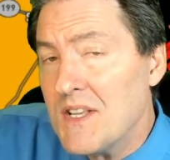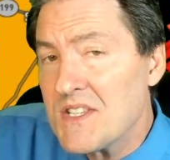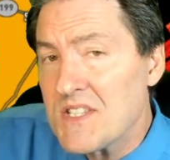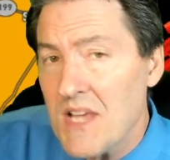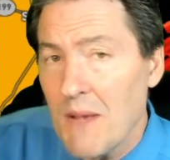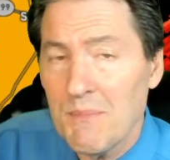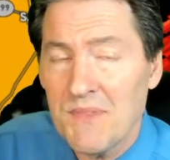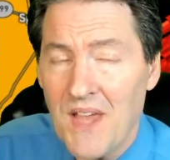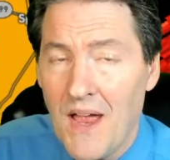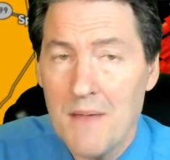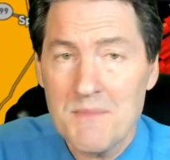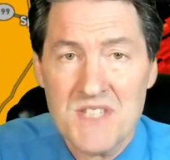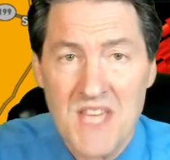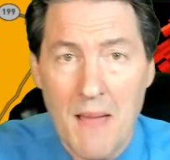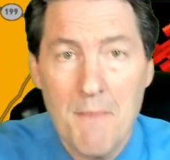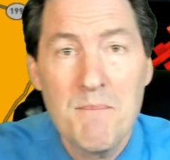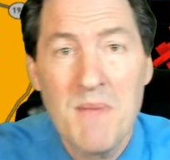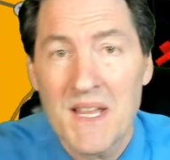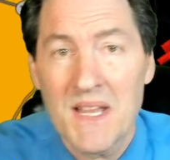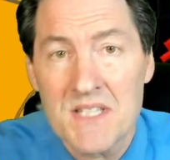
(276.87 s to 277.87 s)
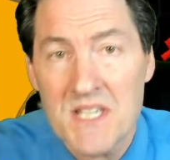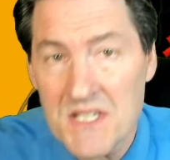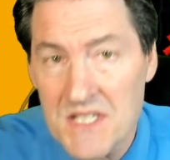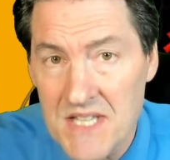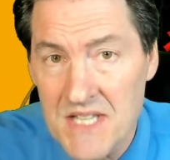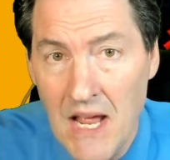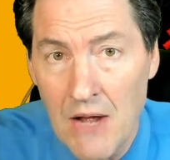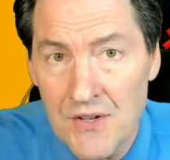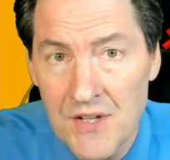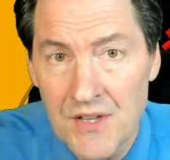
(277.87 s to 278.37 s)
sometimes that mixes
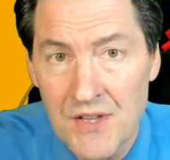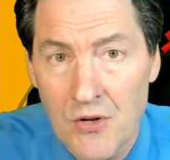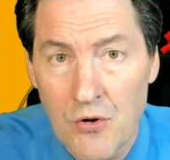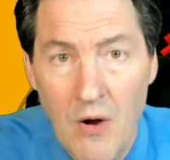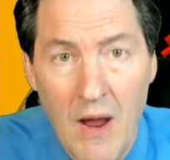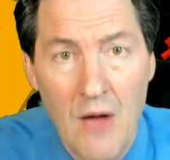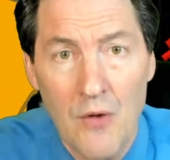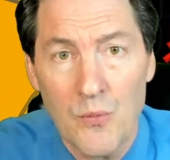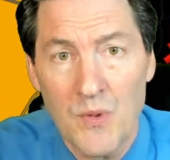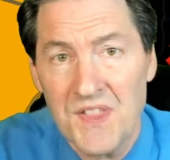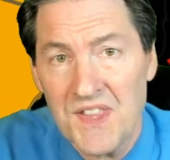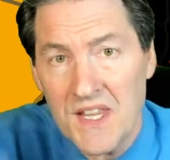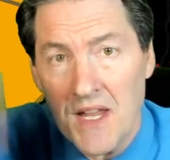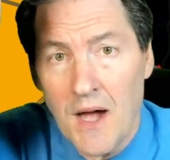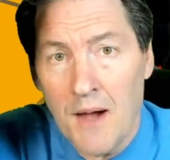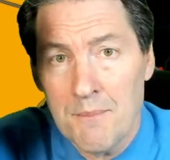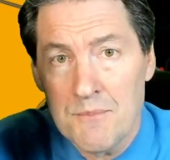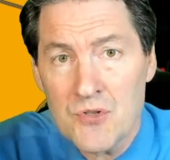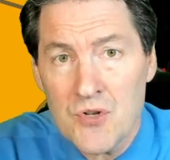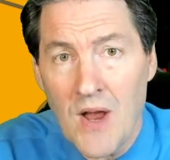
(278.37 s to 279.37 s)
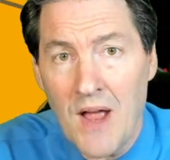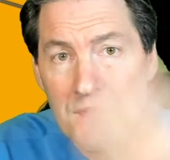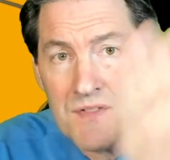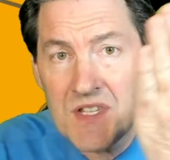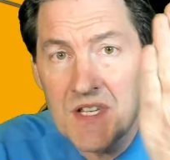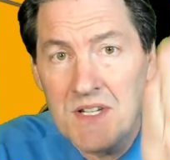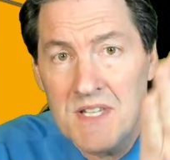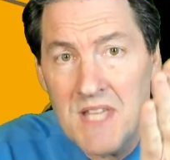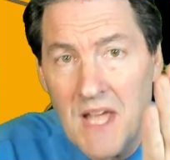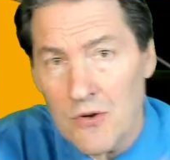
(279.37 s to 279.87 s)
down to the ground with the
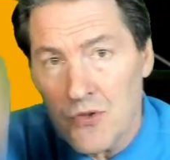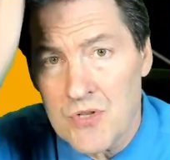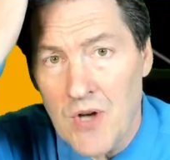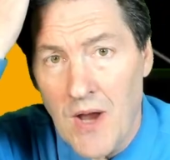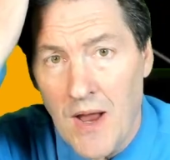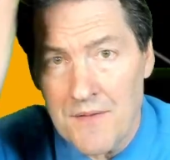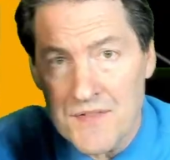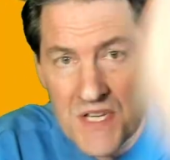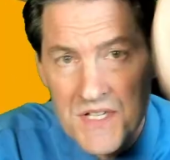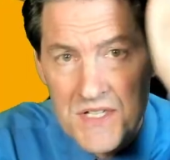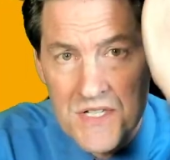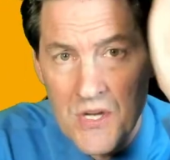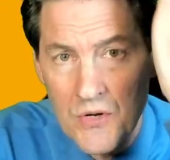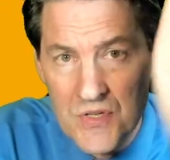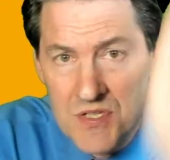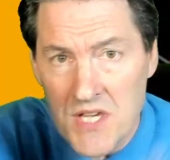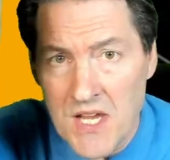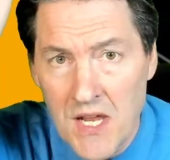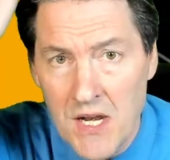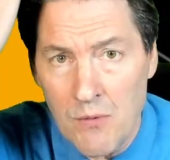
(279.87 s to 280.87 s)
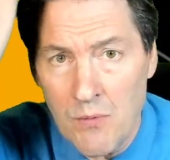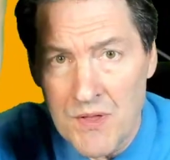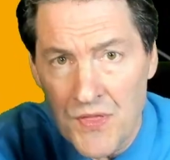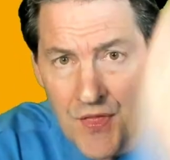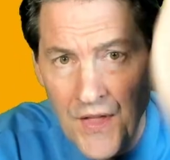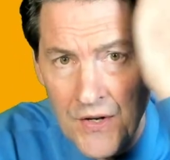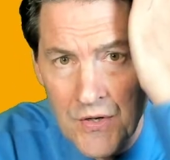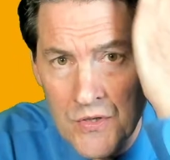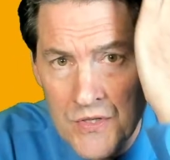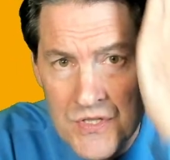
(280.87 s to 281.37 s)
updrafts and downdrafts associated with
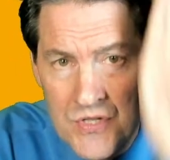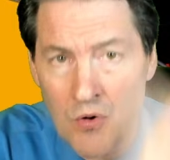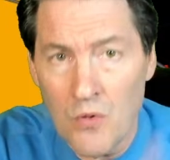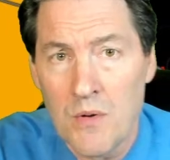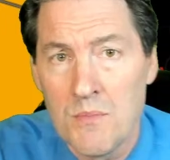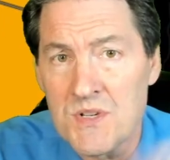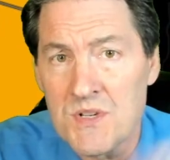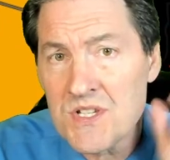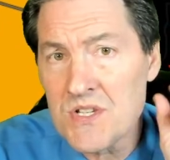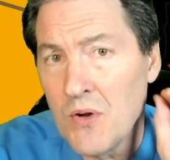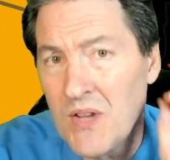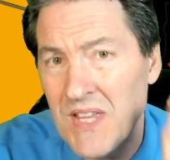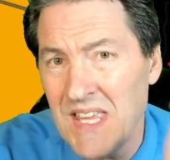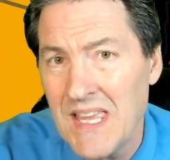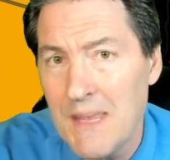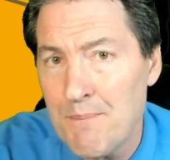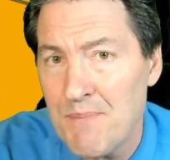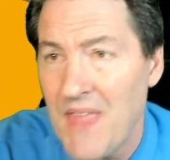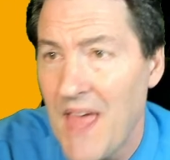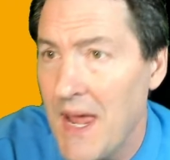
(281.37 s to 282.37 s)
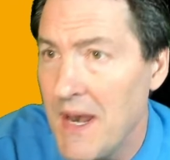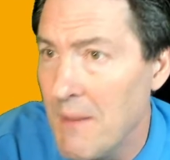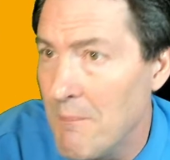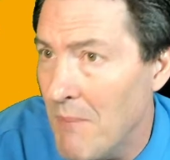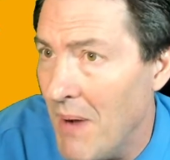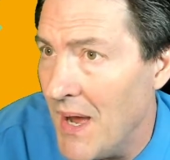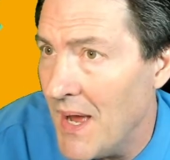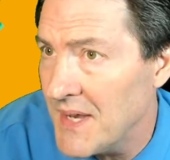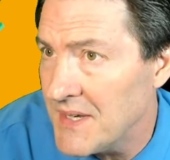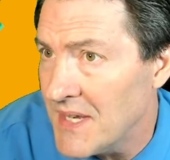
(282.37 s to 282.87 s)
thunderstorms, so keep that in
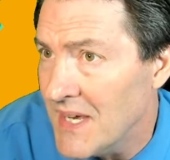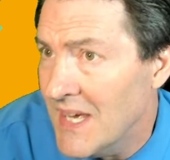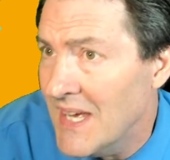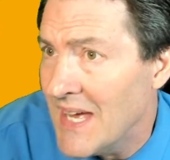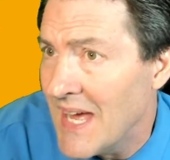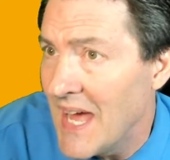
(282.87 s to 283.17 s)
mind.